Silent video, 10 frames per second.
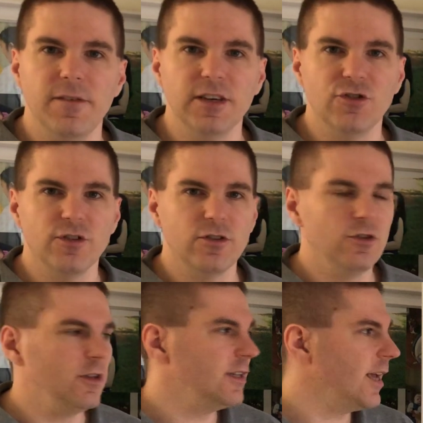interest
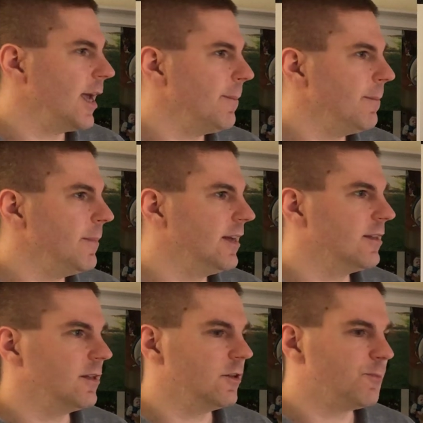to the game,
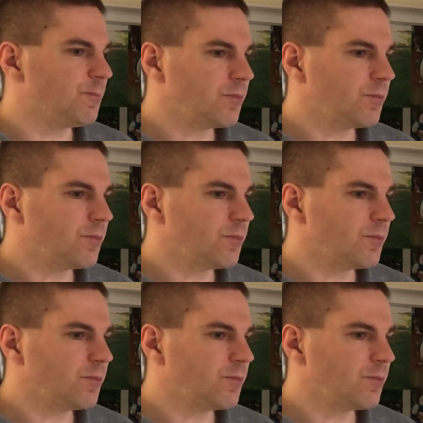makes it.